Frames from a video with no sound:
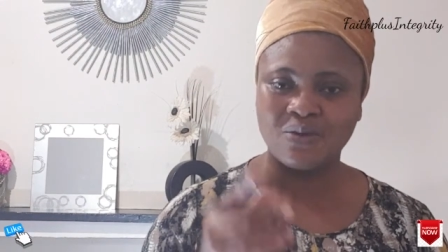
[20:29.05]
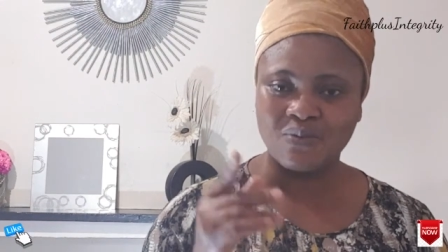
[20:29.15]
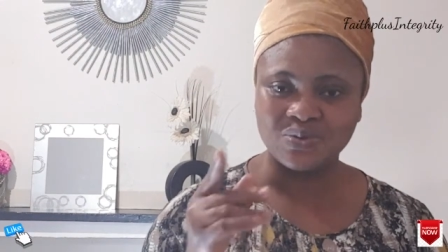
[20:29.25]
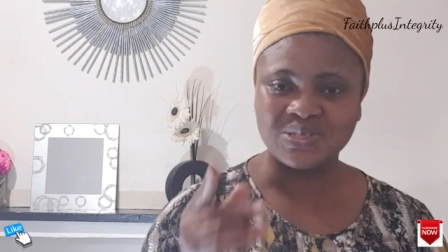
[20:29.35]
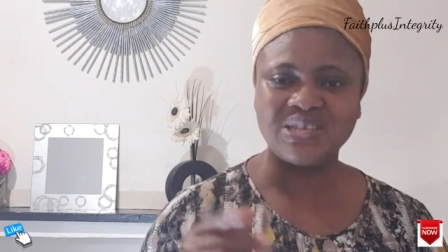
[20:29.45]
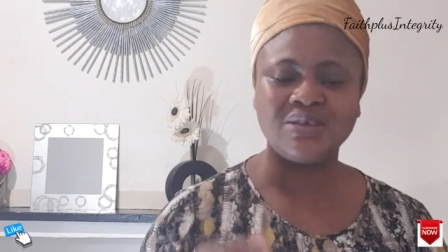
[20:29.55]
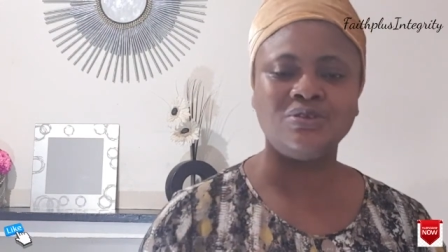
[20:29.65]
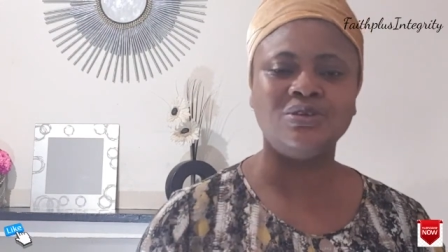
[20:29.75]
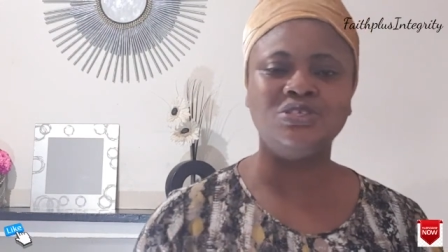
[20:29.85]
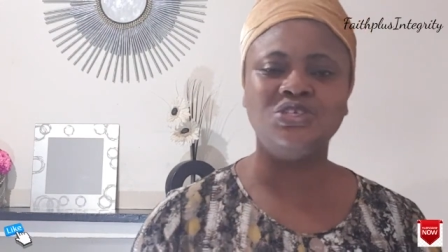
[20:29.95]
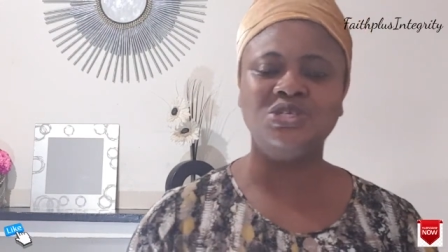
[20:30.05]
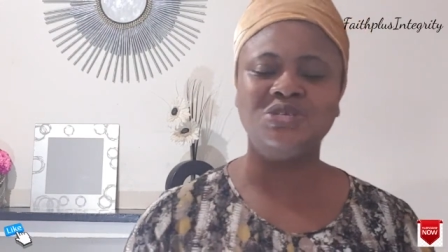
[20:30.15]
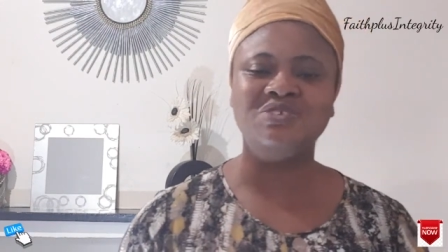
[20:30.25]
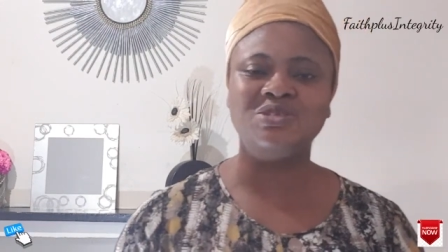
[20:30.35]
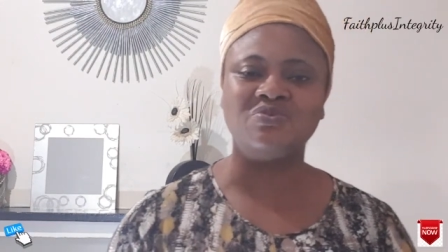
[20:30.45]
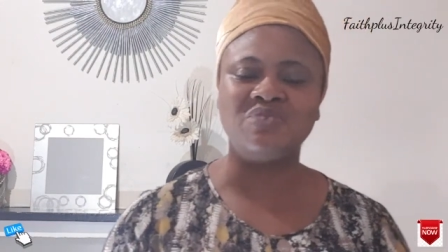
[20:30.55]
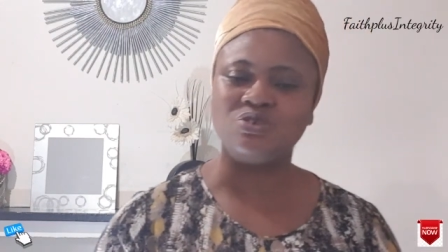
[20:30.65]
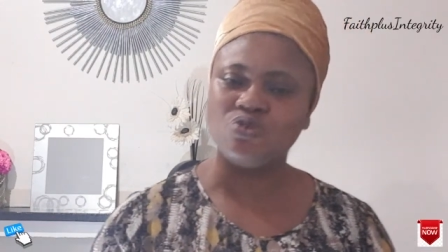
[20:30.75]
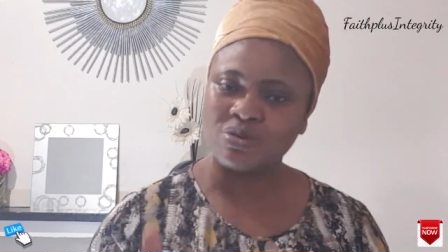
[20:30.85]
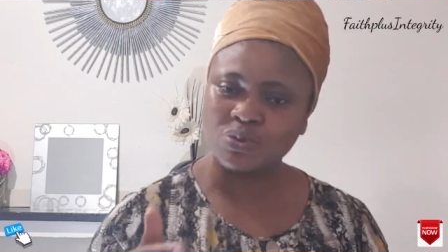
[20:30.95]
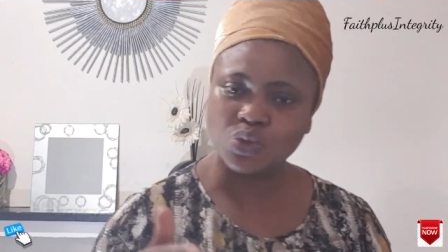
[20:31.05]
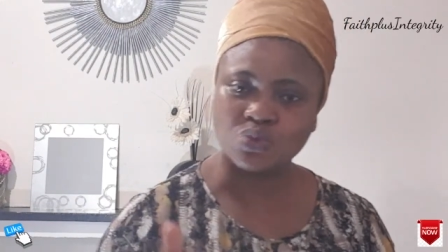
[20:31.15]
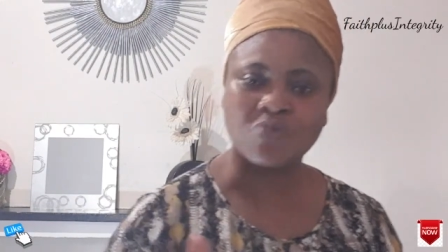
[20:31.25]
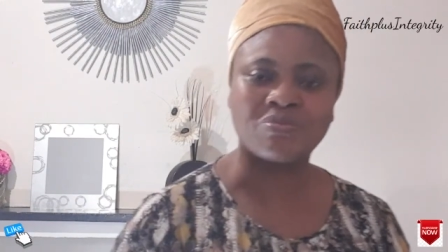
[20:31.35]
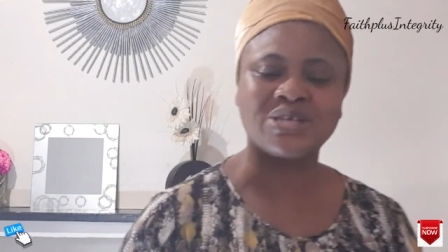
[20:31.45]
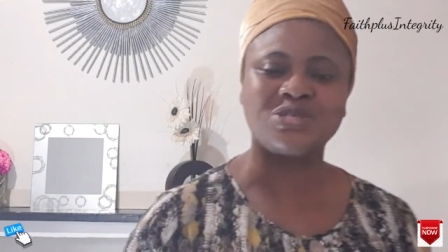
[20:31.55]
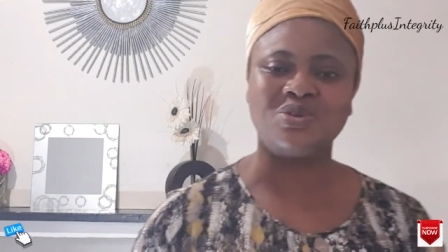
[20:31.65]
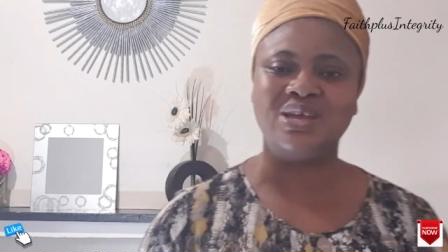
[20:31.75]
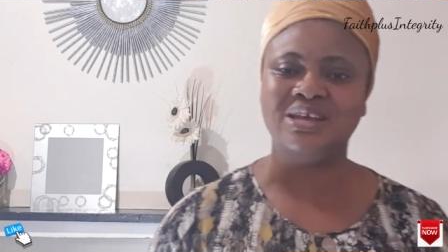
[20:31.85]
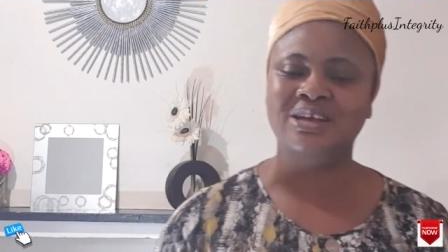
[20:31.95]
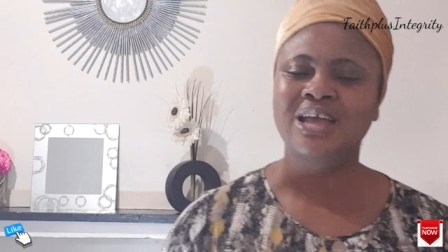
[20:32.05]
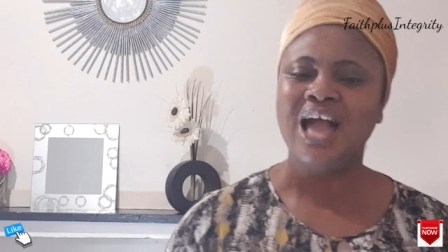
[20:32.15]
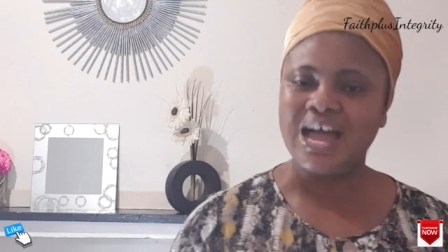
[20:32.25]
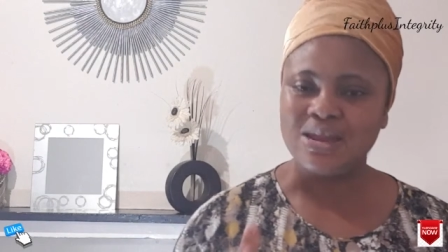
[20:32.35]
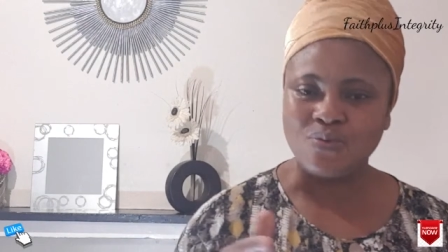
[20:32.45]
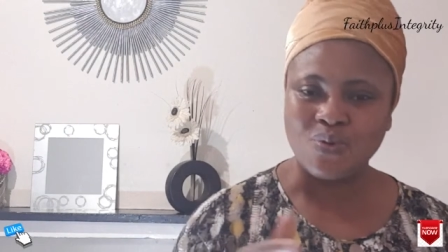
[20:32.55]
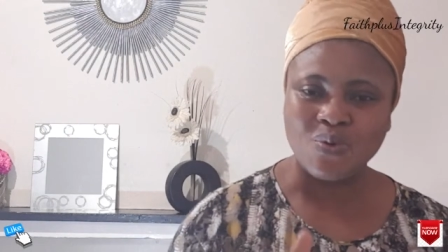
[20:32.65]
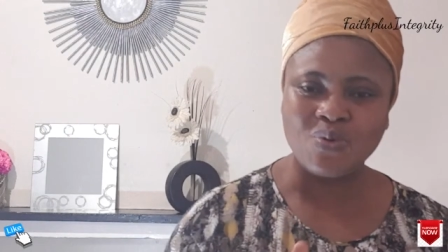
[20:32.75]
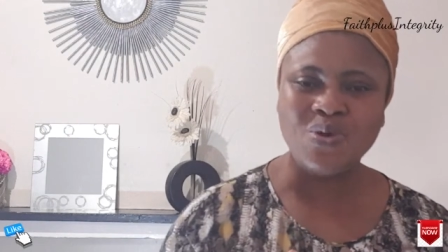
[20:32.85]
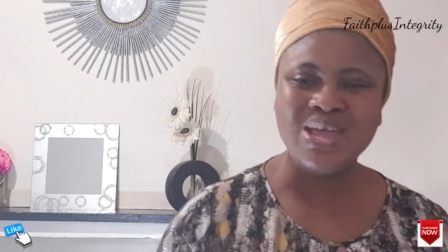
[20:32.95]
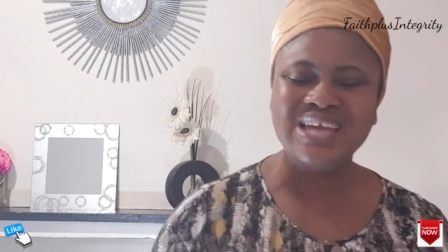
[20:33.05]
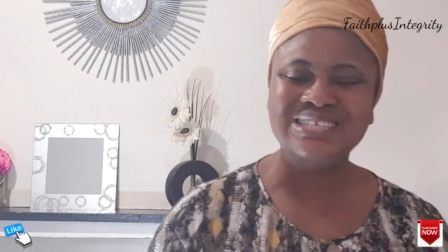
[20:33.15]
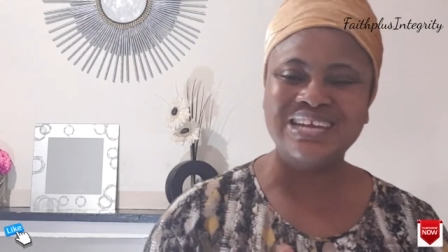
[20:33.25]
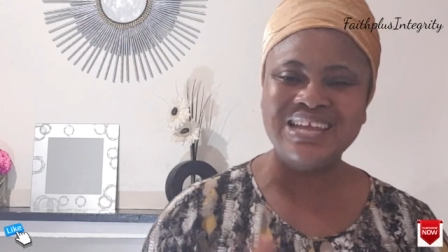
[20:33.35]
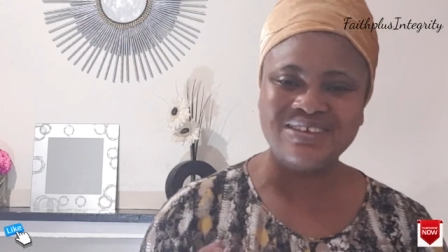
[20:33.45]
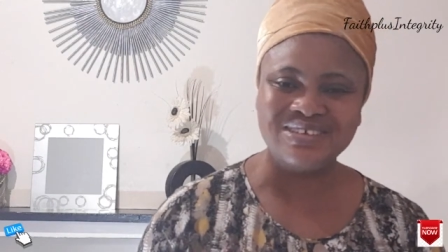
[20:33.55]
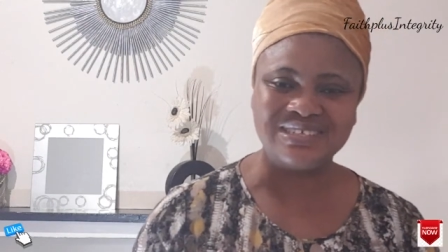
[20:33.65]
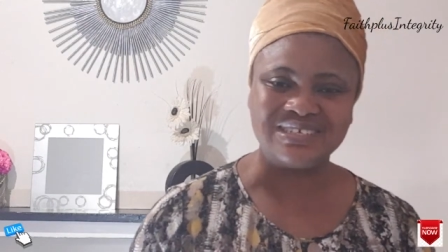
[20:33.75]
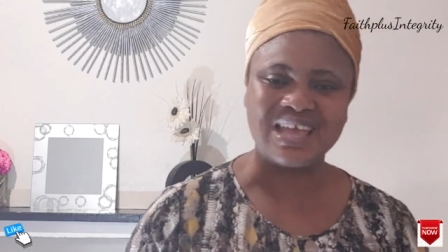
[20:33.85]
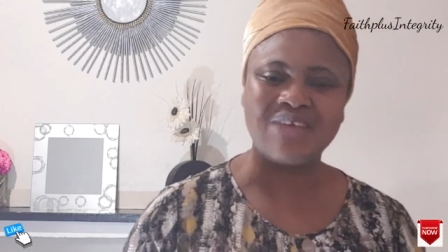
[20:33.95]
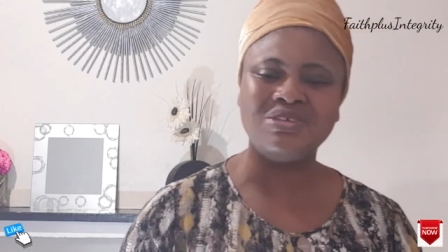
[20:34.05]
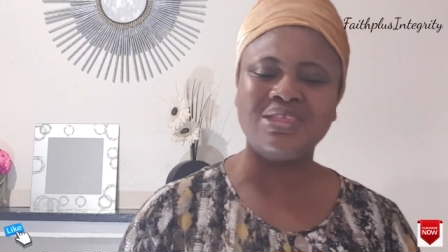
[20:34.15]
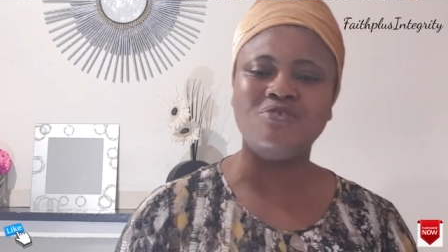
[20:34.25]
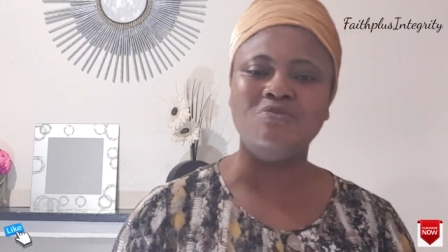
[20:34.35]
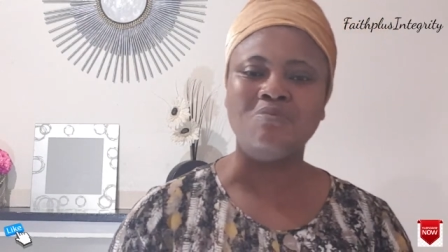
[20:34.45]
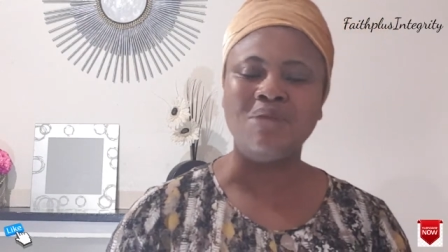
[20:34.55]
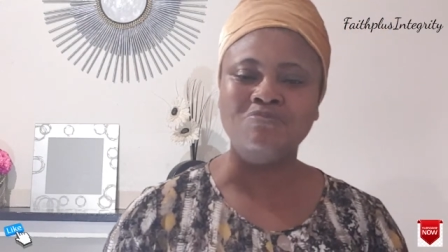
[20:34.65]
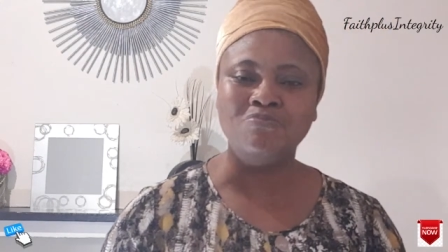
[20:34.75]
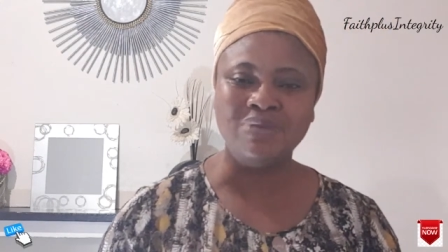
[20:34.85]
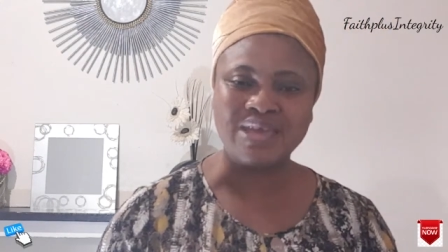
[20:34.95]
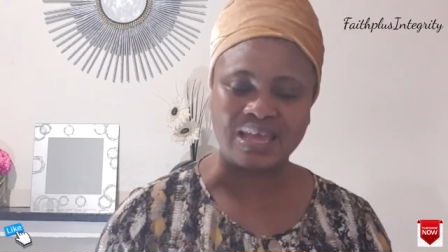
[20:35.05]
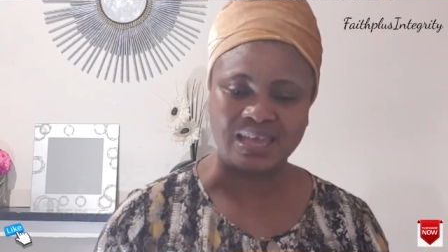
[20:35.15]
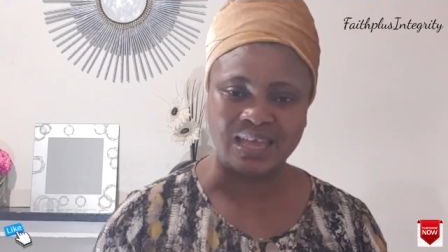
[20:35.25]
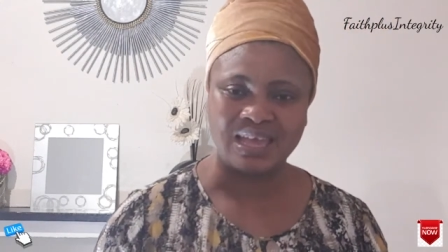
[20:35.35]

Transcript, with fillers: when we see Jesus face to face, we'll be able to rub minds together and we will get clarity. Everything will be made bare.